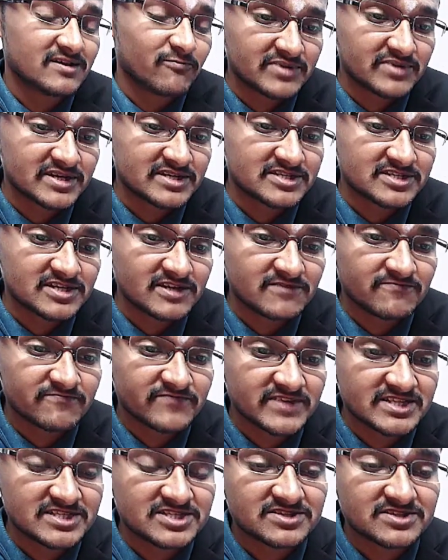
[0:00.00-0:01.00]

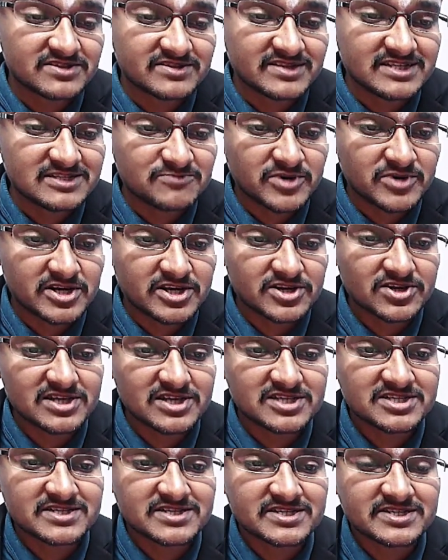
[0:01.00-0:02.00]
vibration which this
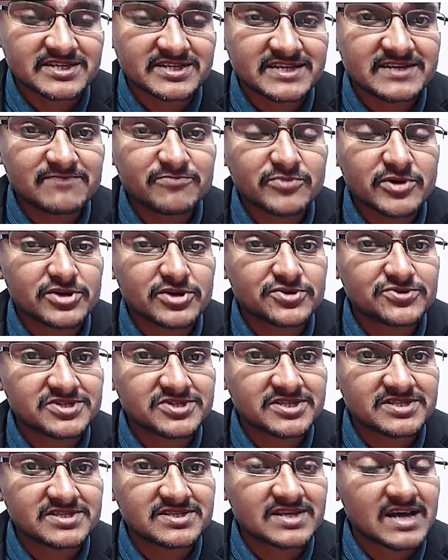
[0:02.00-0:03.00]
particular string
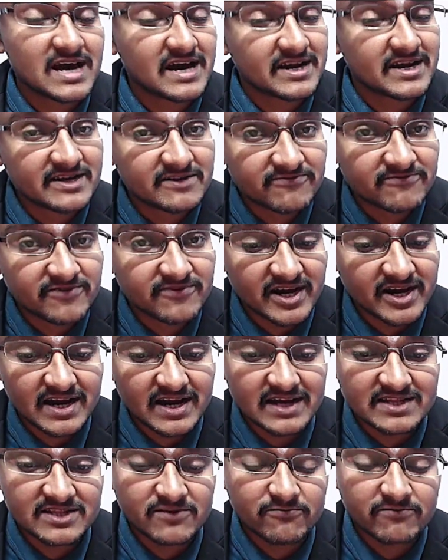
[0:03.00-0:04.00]
produces are
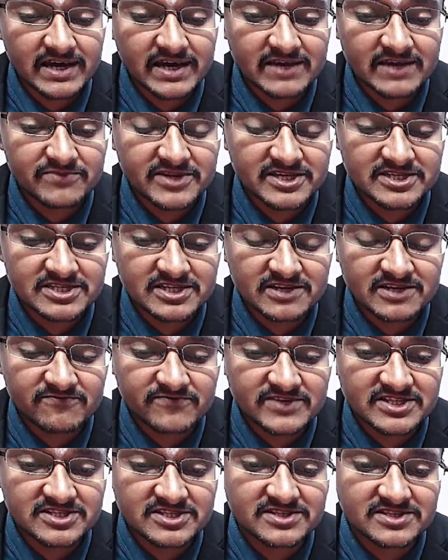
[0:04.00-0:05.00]
different, and the
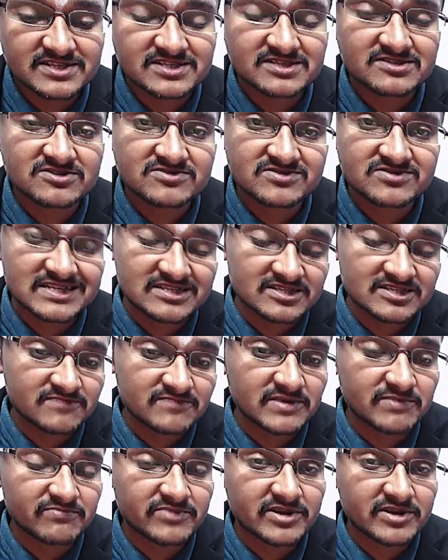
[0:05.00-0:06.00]
vibration which this
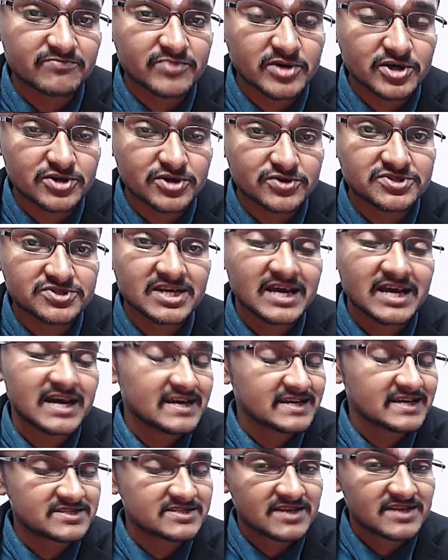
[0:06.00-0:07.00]
stretched membrane produce
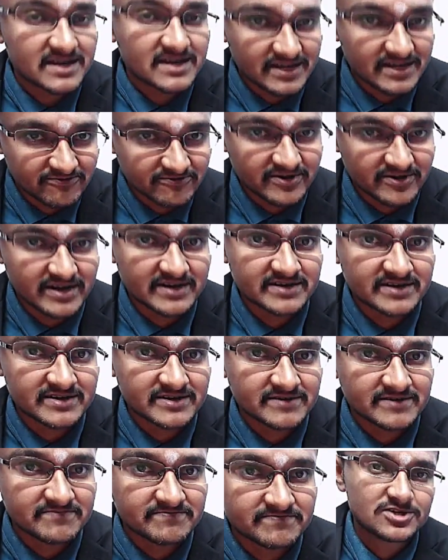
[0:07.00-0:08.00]
is
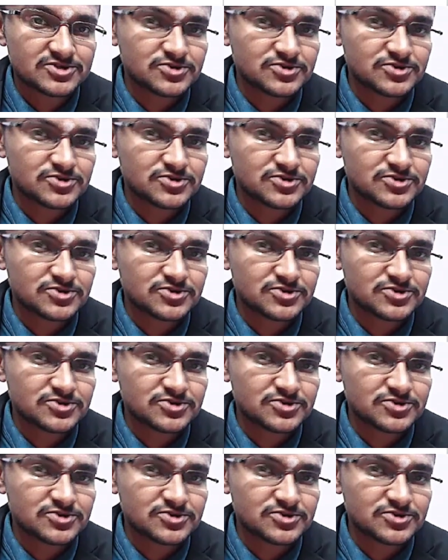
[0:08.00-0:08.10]
different.